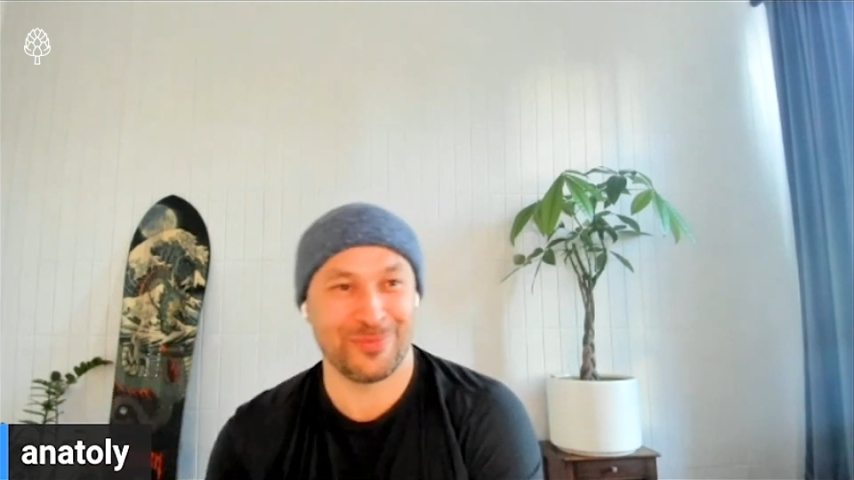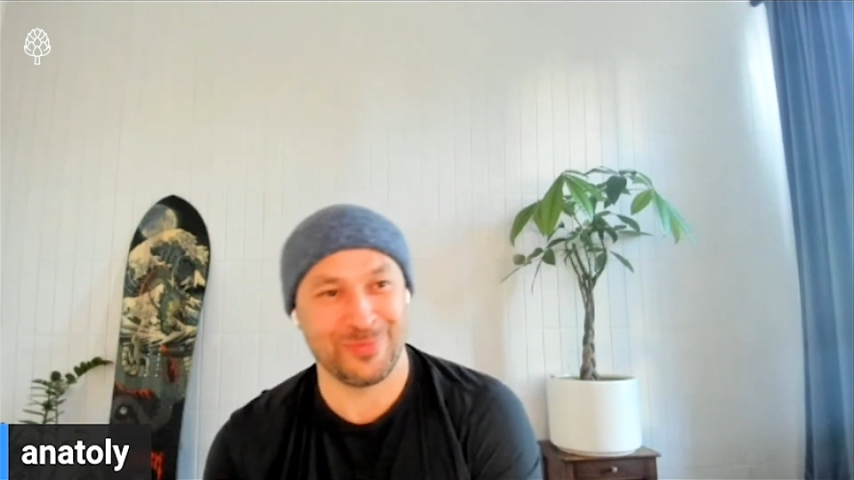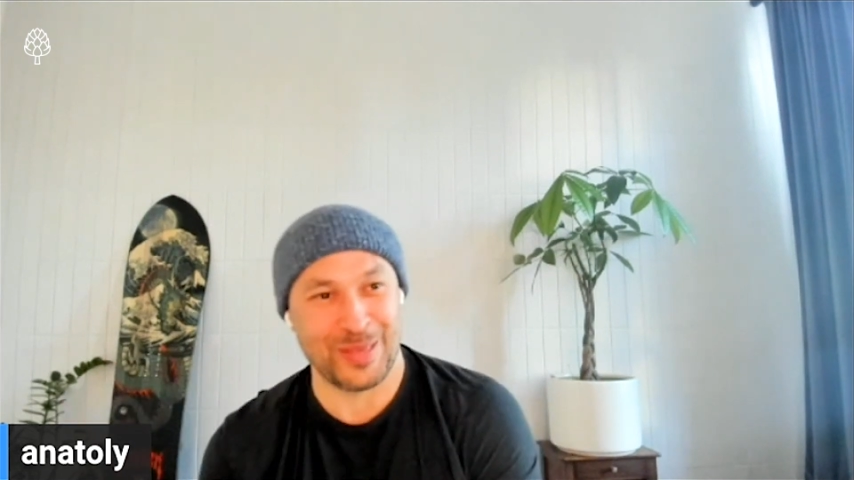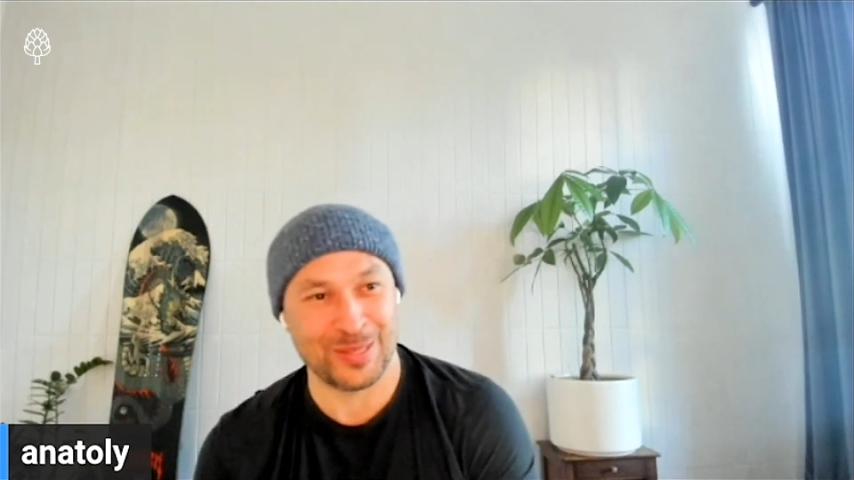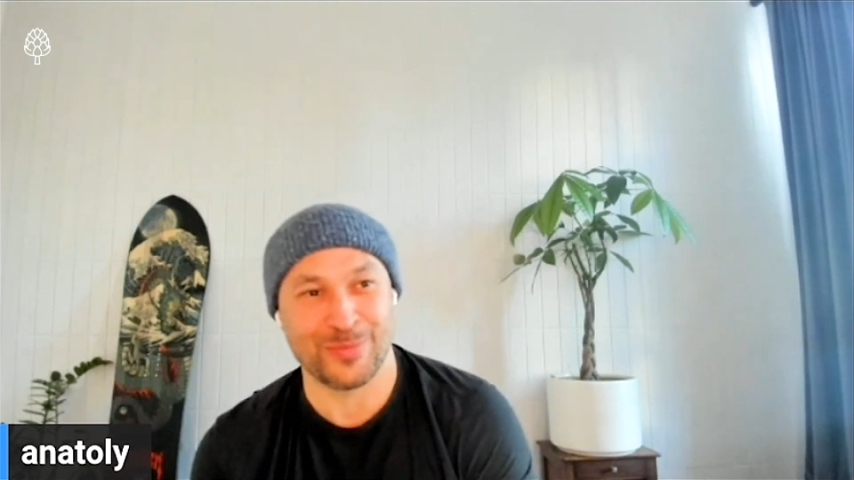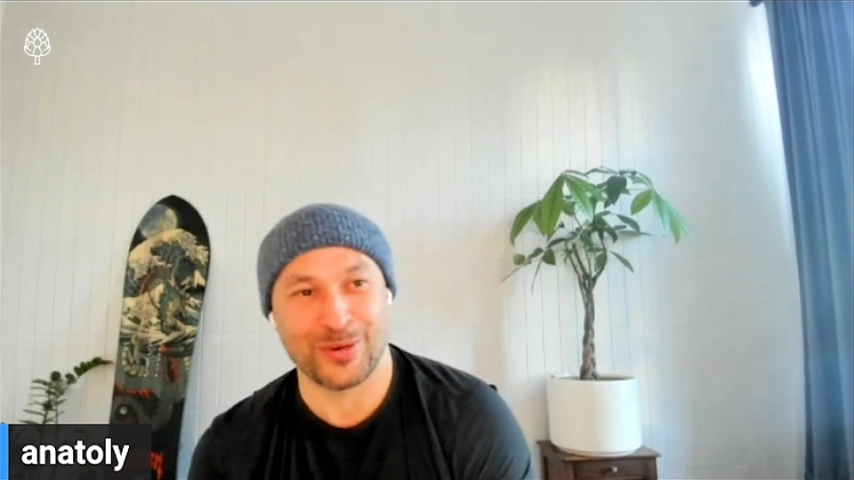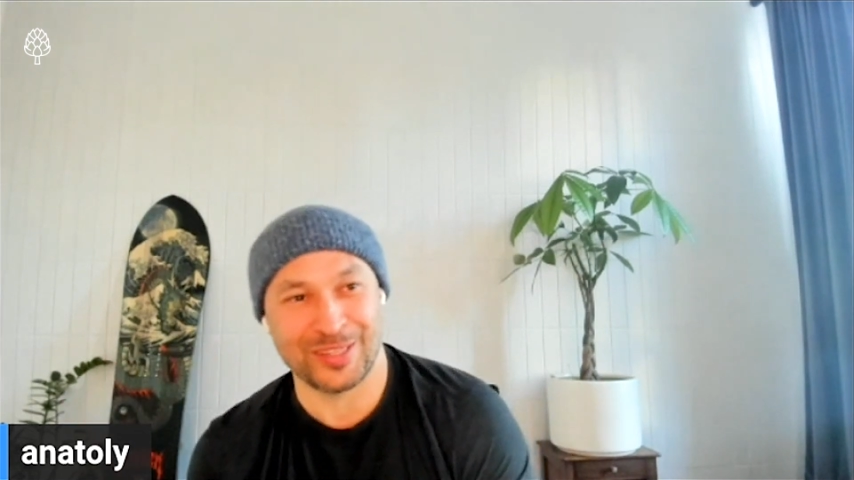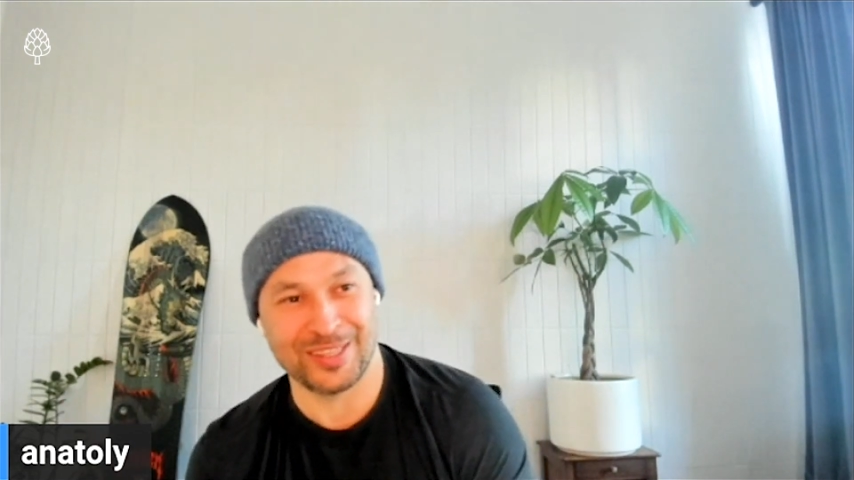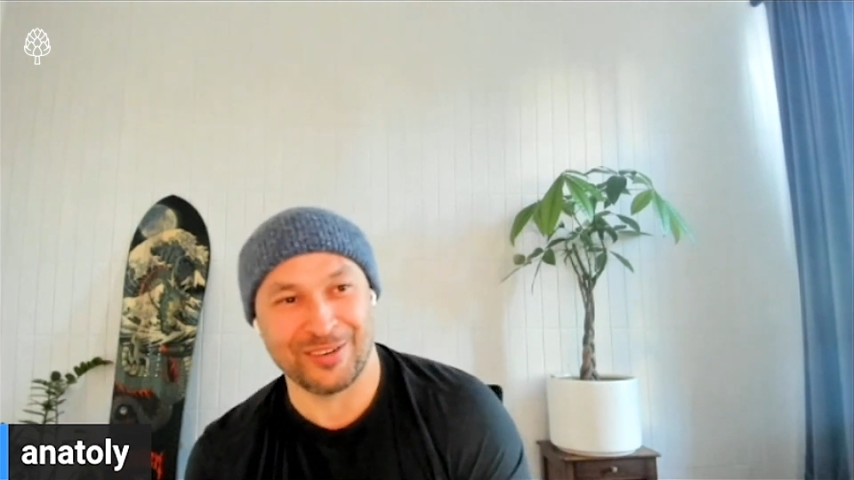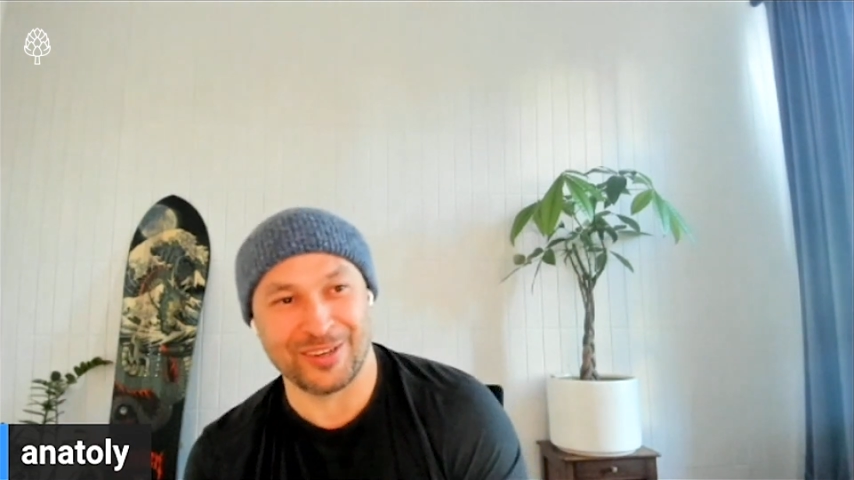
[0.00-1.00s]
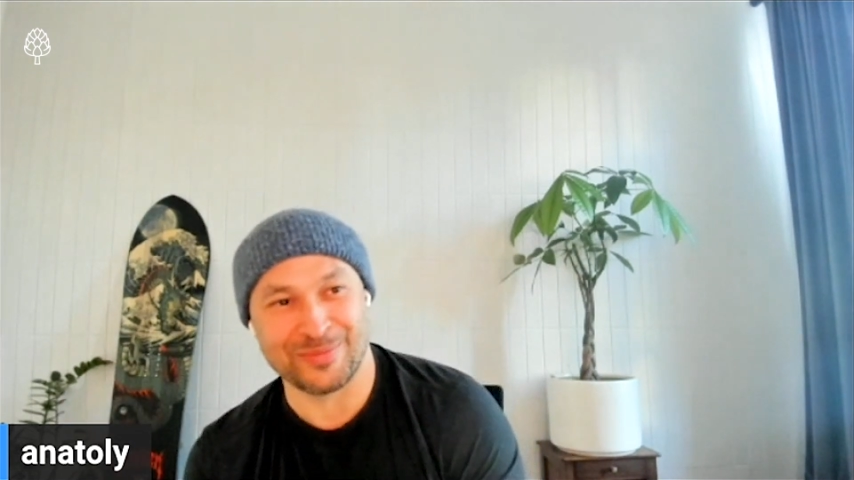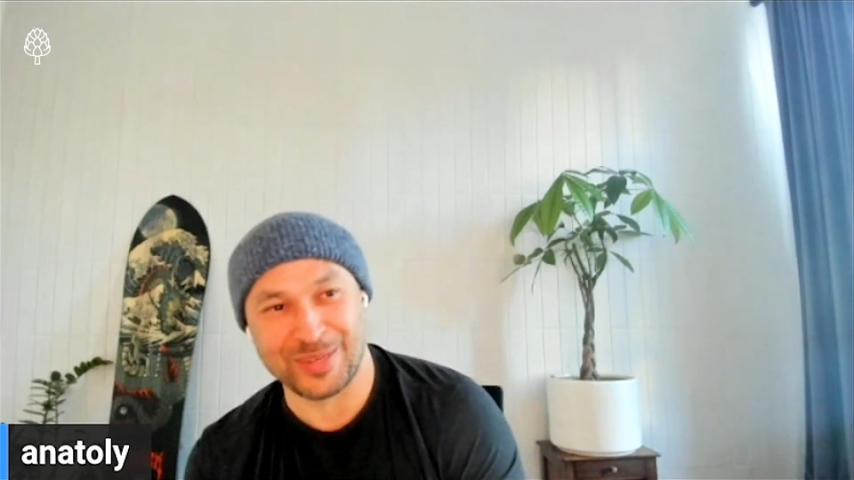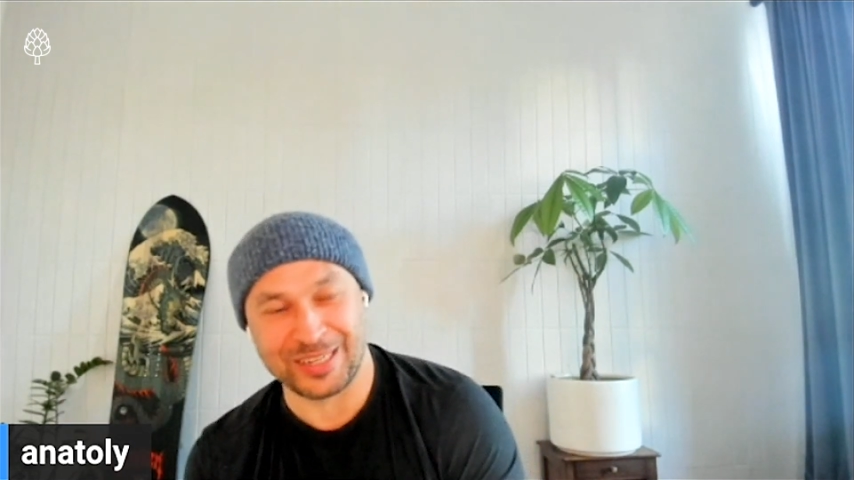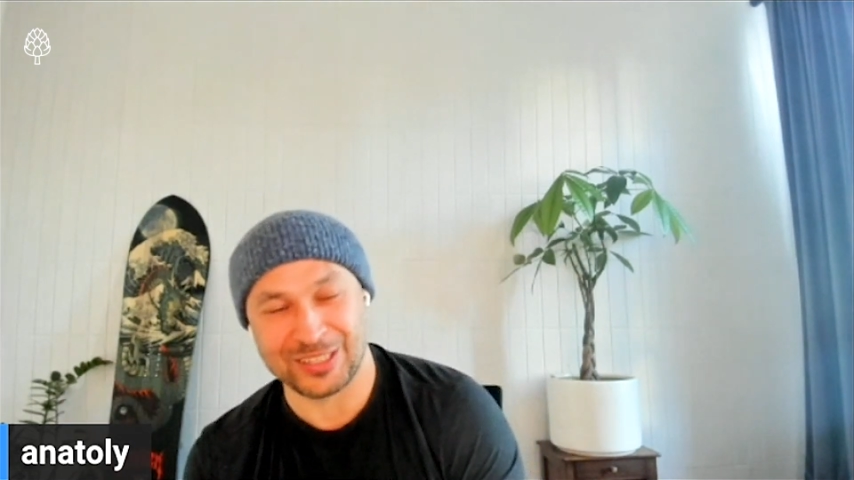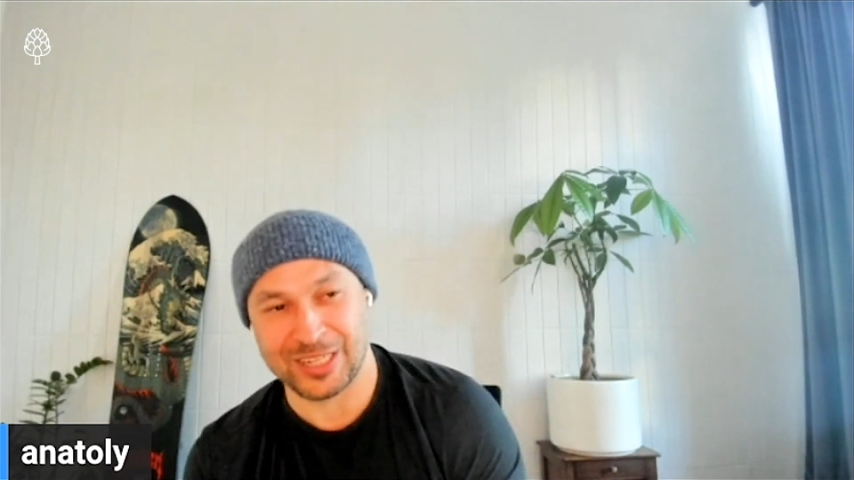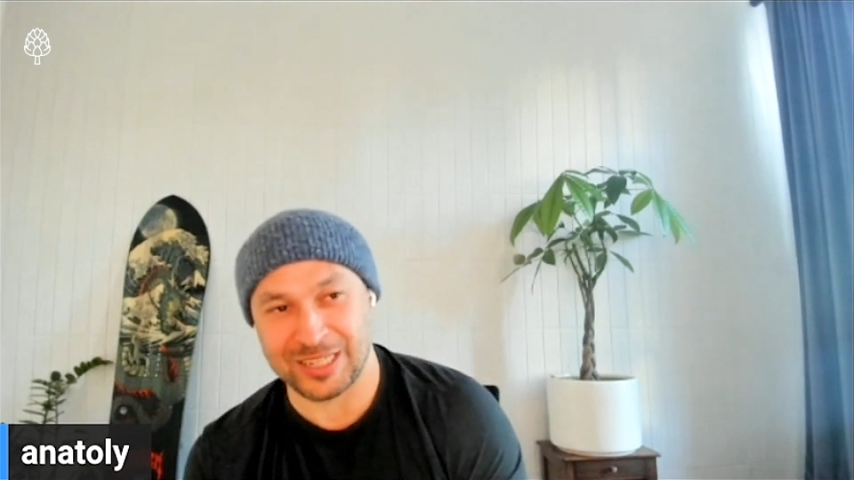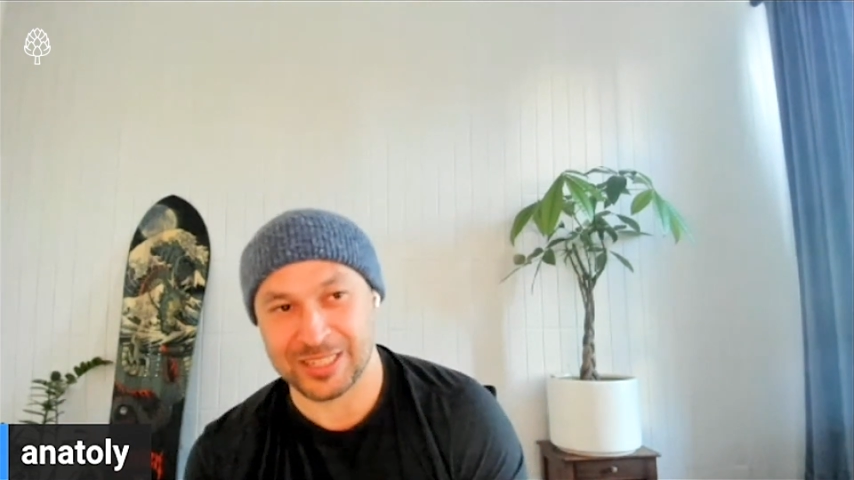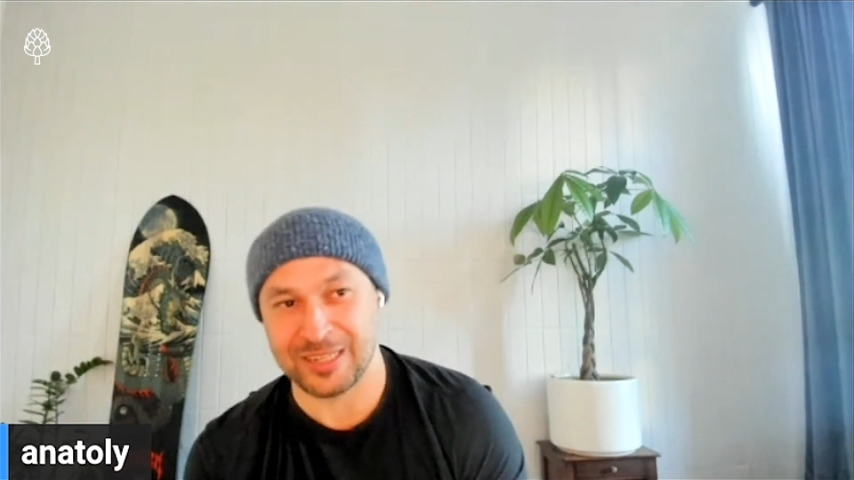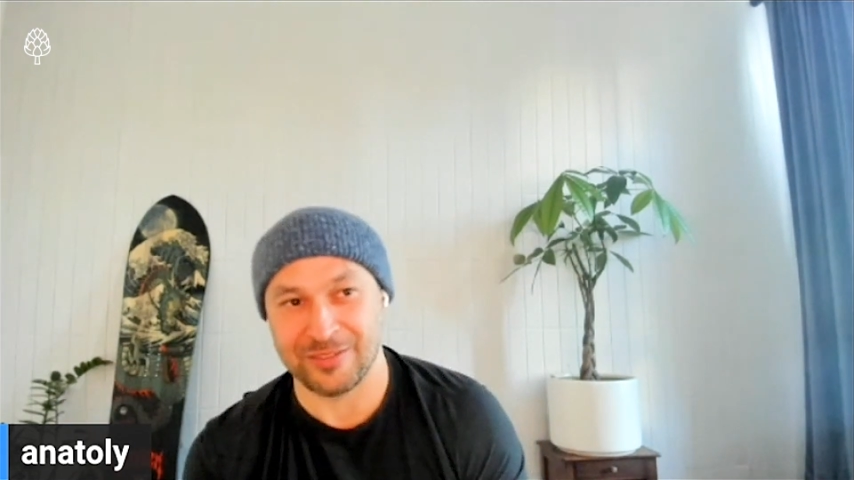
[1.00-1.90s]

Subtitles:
mint more Ethereum and change the